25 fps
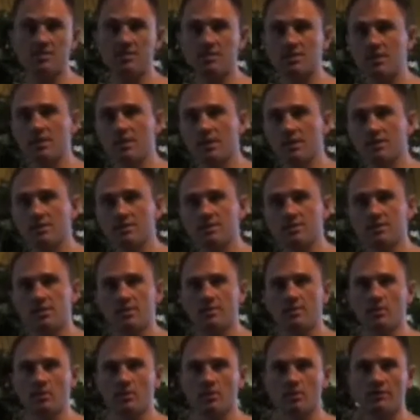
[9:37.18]
acidic, is
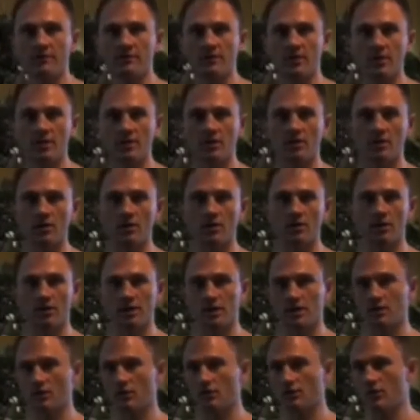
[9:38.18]
similar to vinegar. It
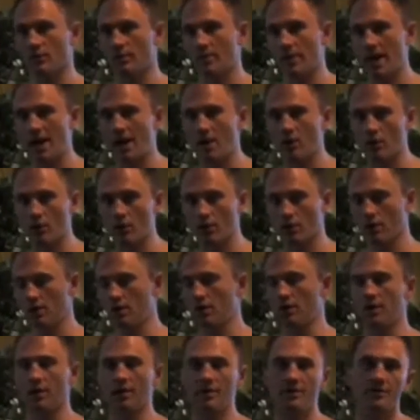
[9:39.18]
can overpower
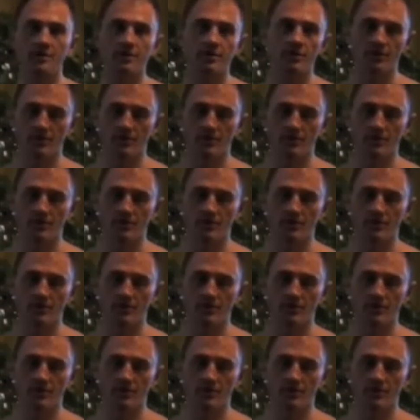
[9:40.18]
other